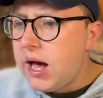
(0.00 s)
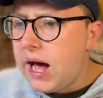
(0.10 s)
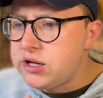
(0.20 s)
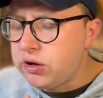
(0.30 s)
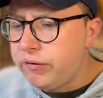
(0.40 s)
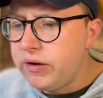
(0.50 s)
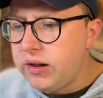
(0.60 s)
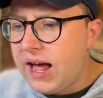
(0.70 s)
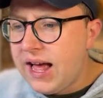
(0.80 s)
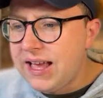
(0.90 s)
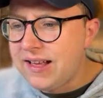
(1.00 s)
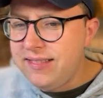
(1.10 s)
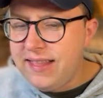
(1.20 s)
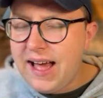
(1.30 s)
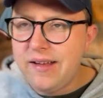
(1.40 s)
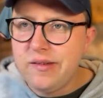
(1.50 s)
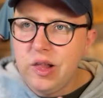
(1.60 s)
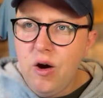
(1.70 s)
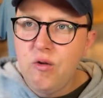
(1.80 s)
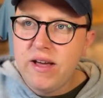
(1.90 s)
I just feel like that
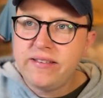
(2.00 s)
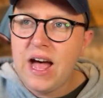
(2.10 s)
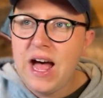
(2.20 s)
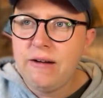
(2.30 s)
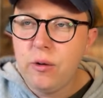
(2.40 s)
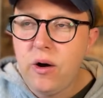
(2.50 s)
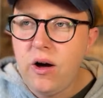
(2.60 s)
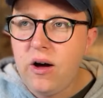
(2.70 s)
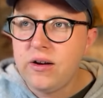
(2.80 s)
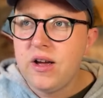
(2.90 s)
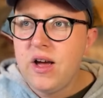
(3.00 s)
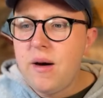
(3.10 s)
low risk, high reward